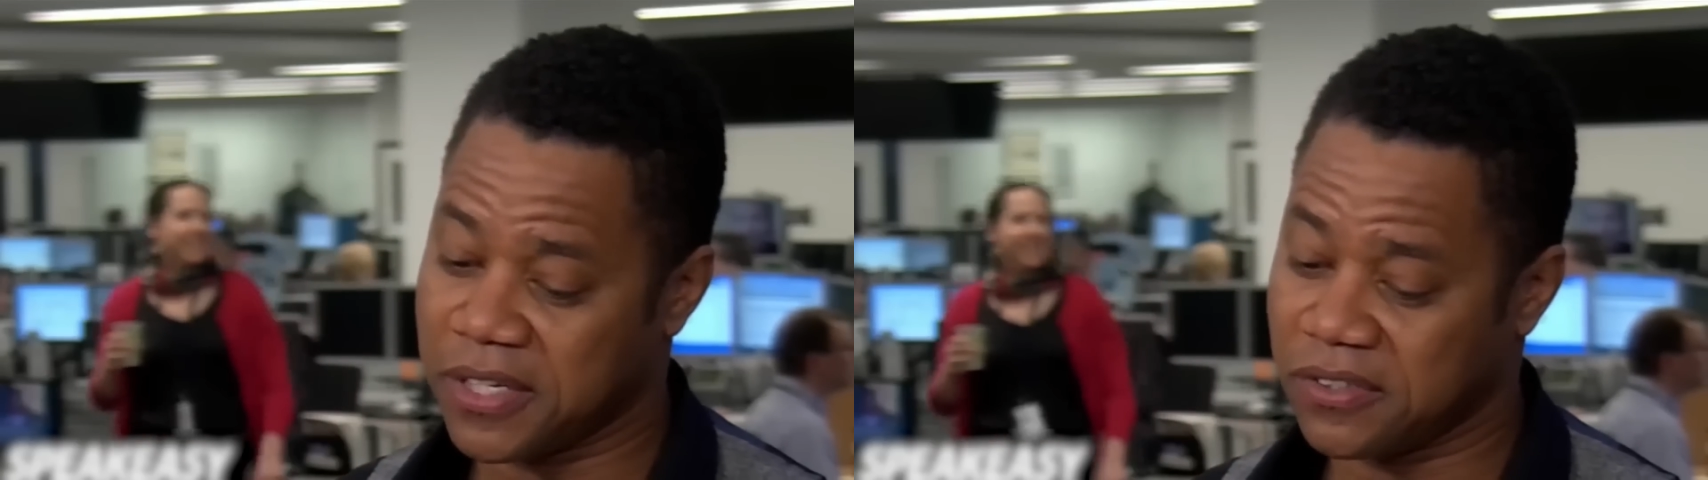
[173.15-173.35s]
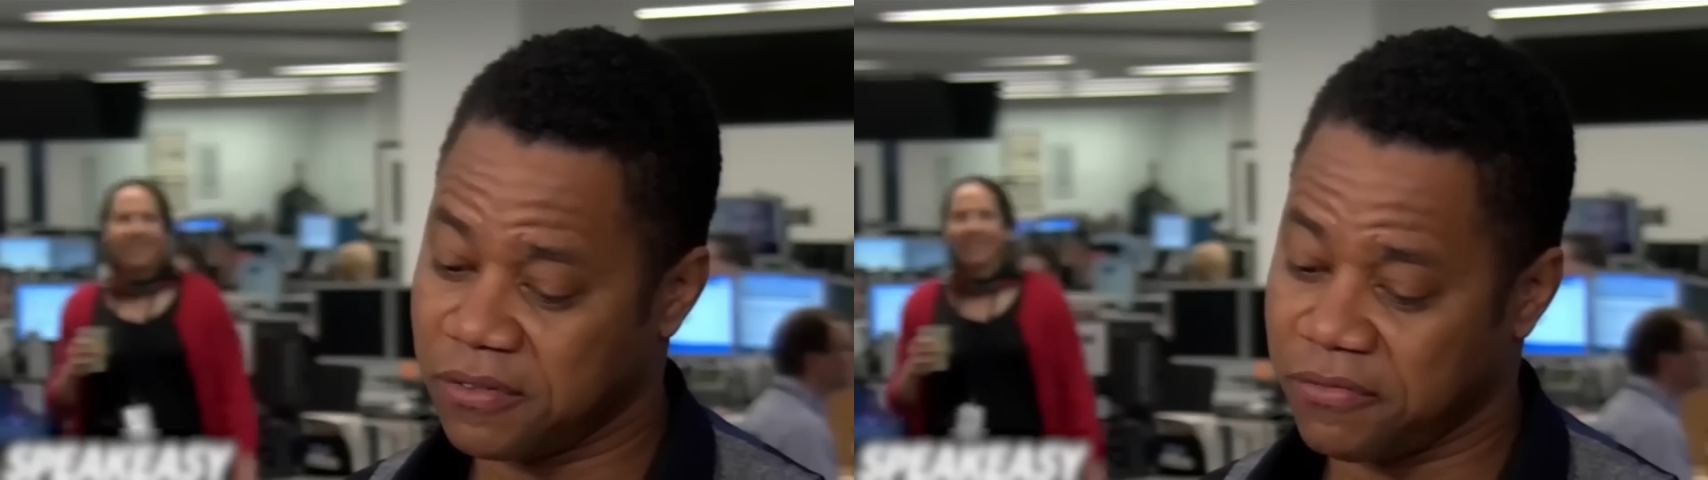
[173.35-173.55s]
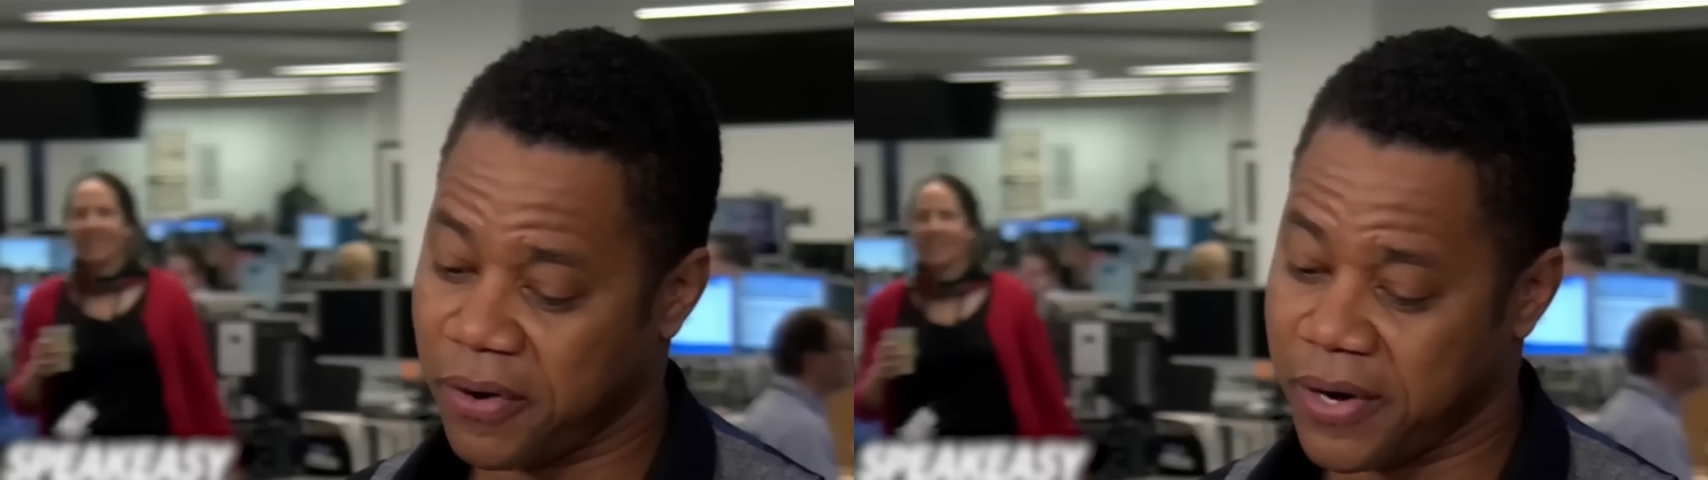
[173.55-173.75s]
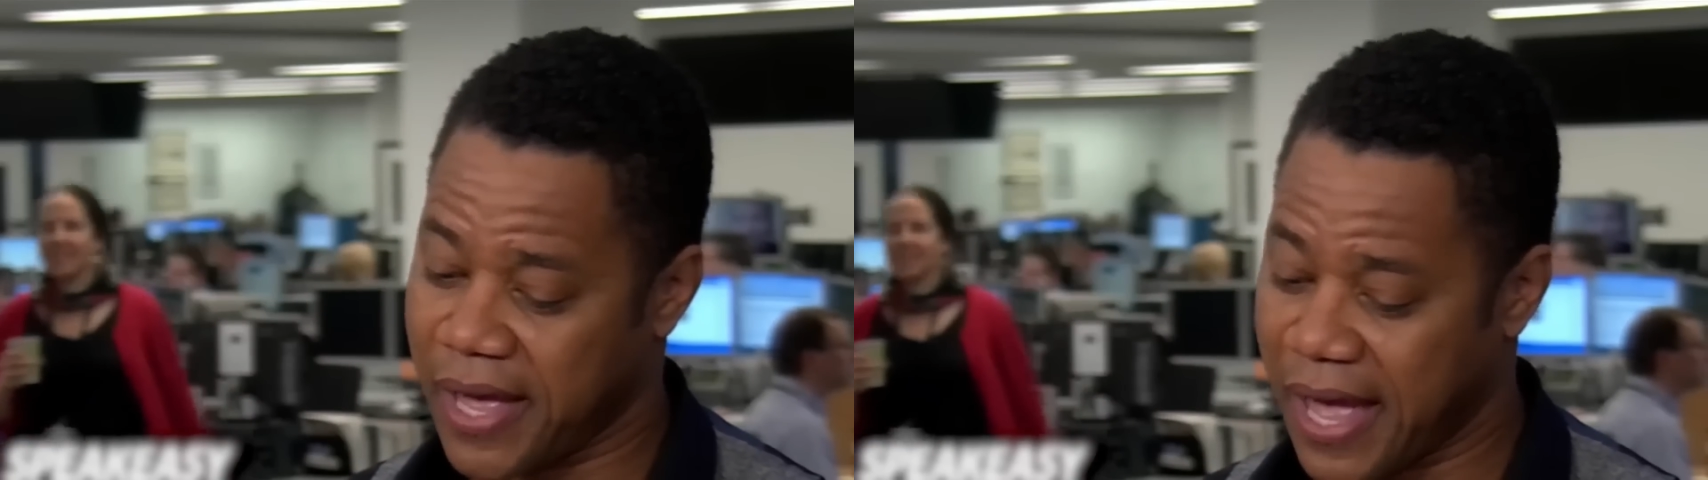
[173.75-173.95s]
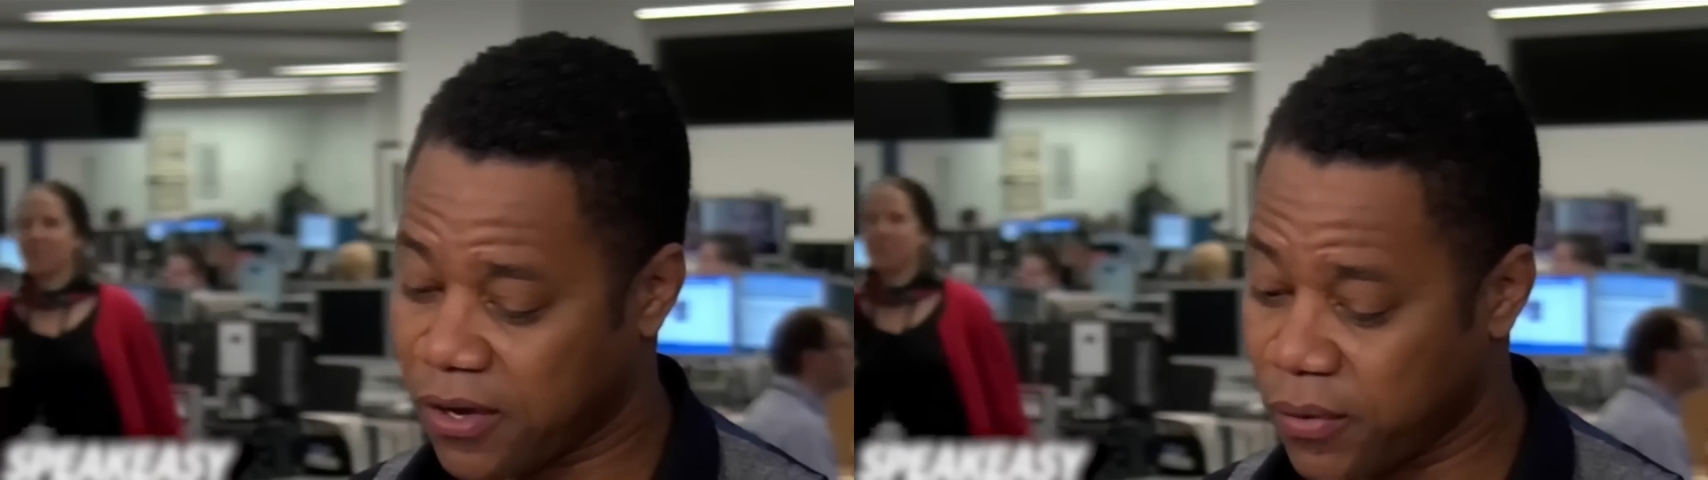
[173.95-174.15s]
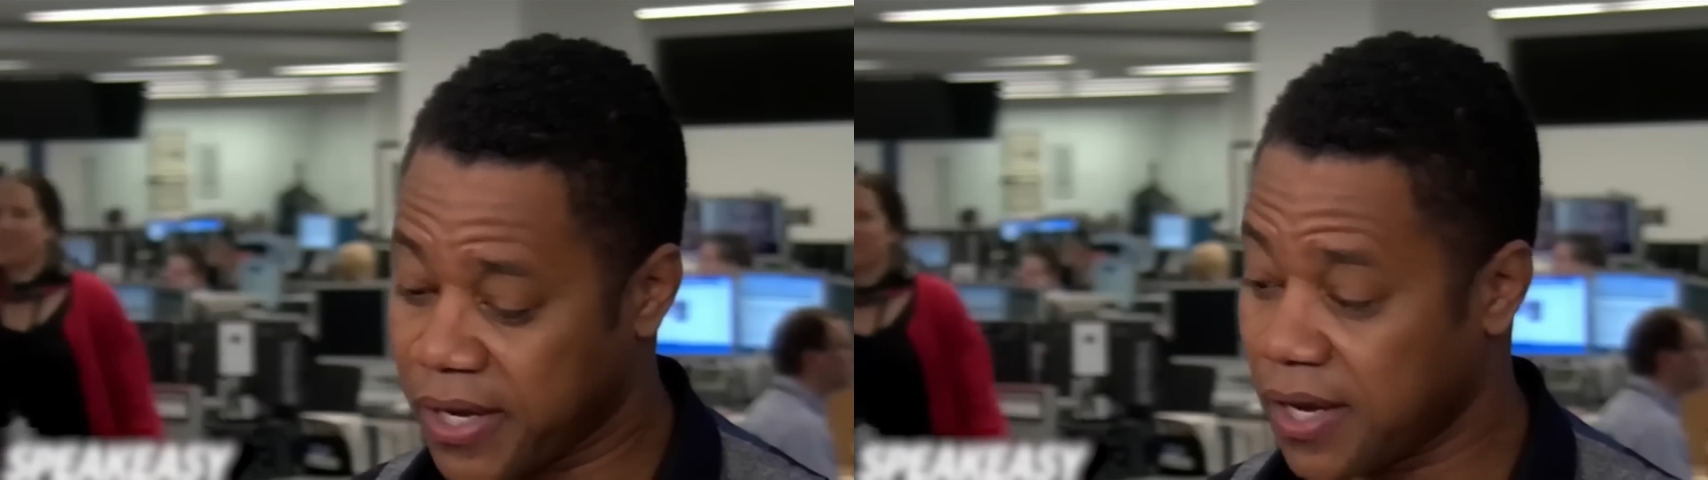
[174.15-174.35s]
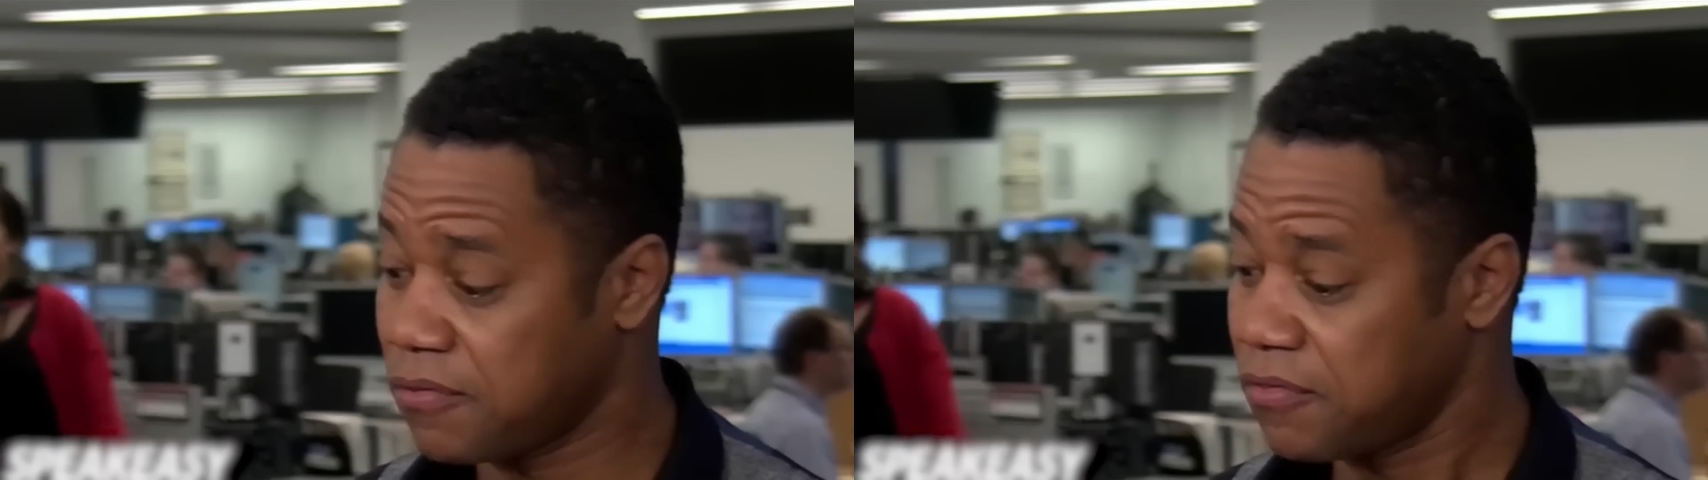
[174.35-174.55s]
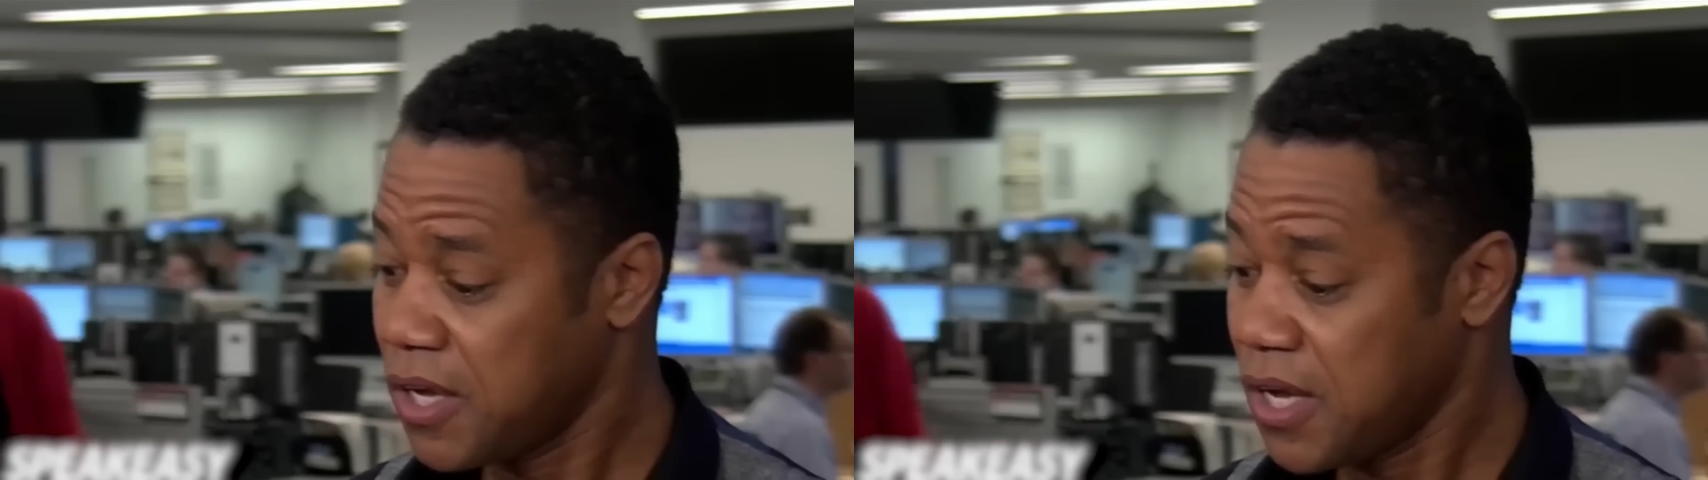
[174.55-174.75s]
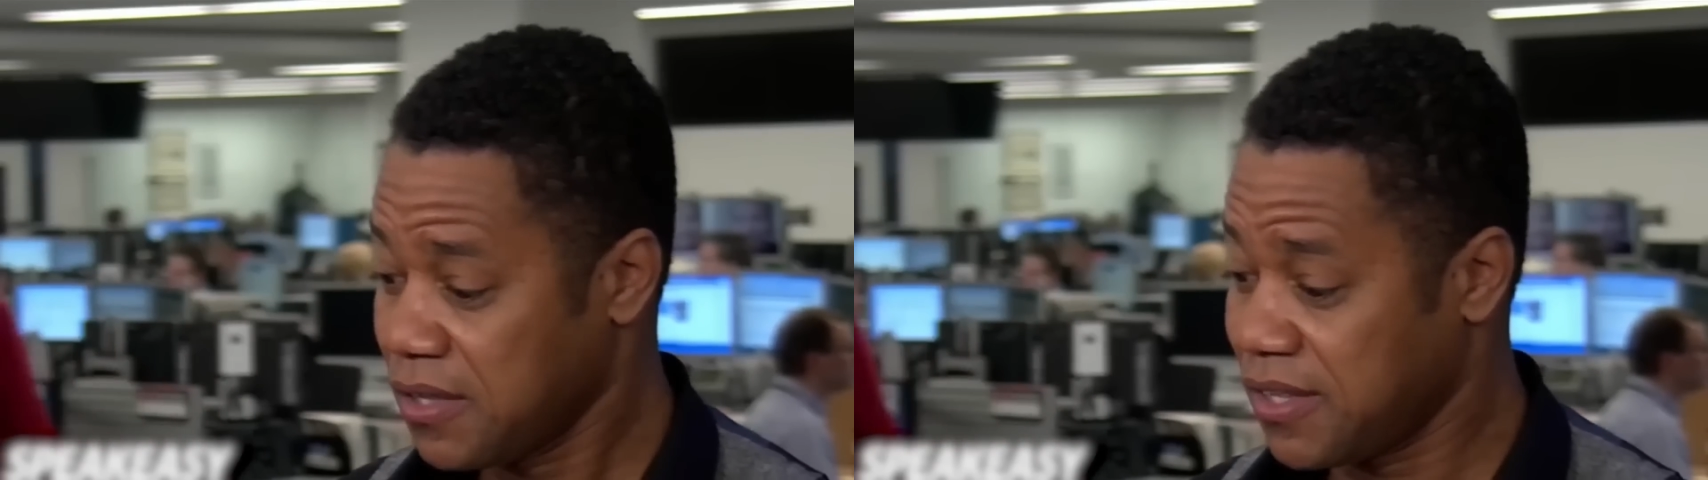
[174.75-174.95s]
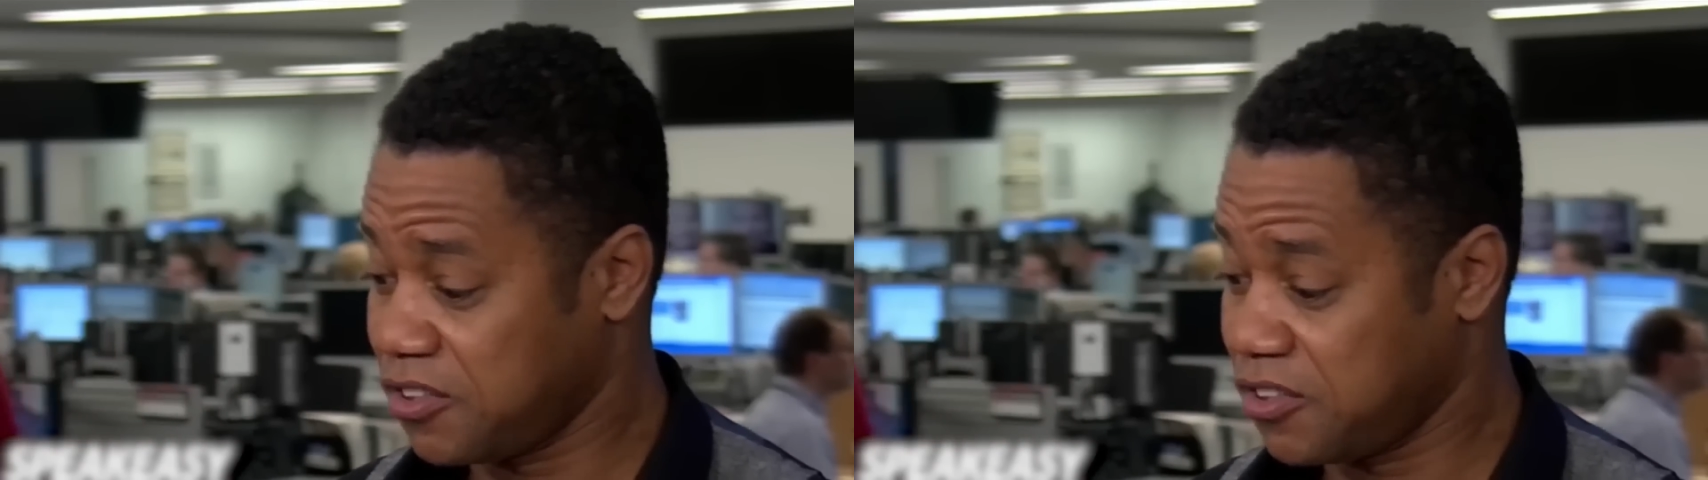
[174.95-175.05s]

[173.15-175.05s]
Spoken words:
various television shows.